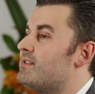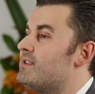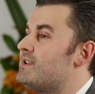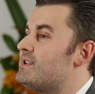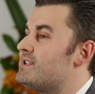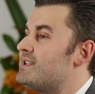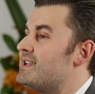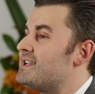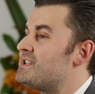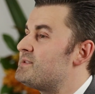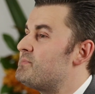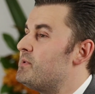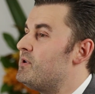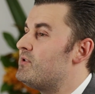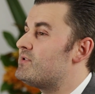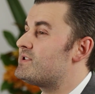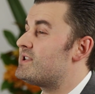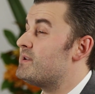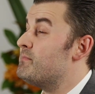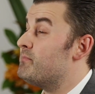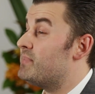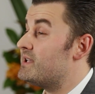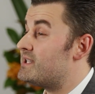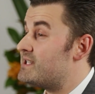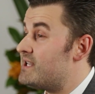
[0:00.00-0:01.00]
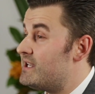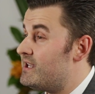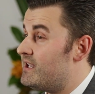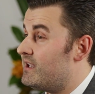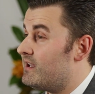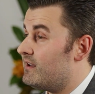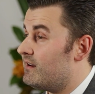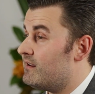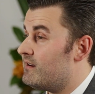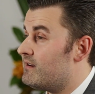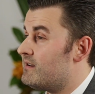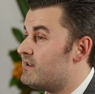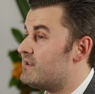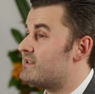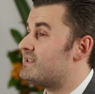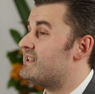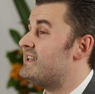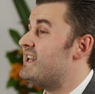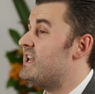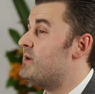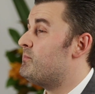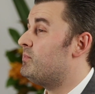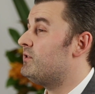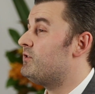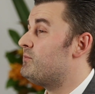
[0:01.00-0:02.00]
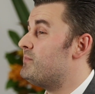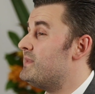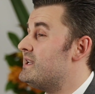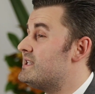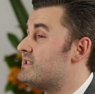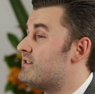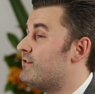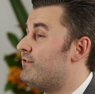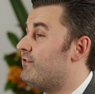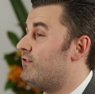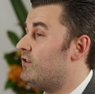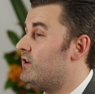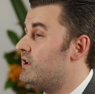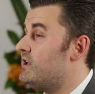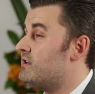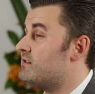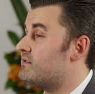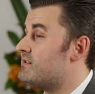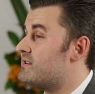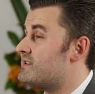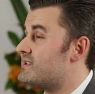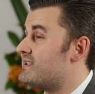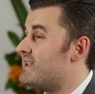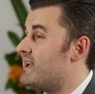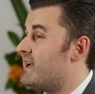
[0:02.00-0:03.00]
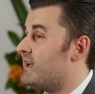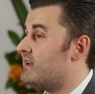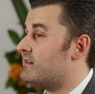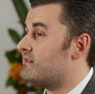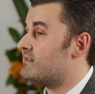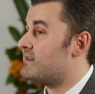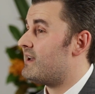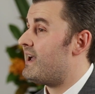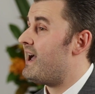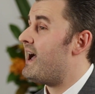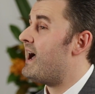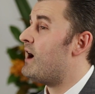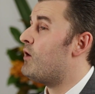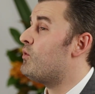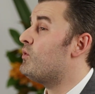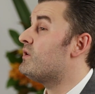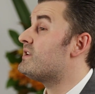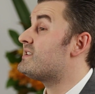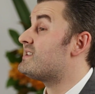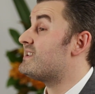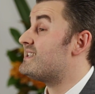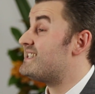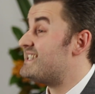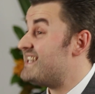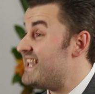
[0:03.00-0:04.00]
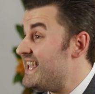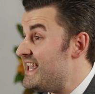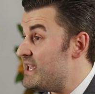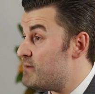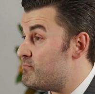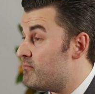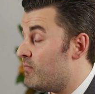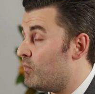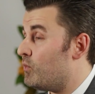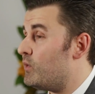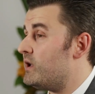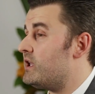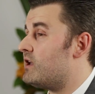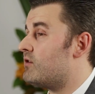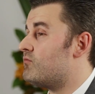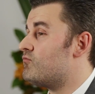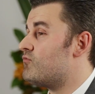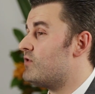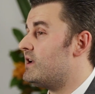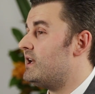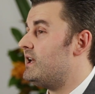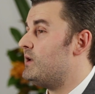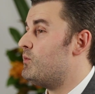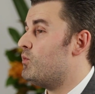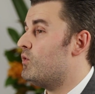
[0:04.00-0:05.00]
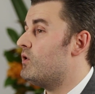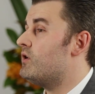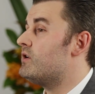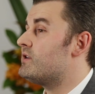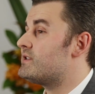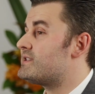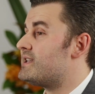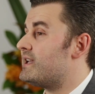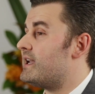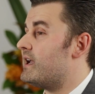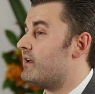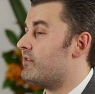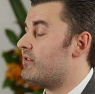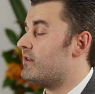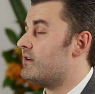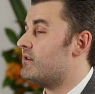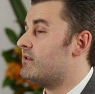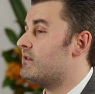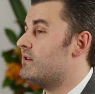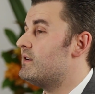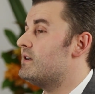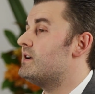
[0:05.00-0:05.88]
This experience in particular has enabled me to fully understand how, as a team, we can really work together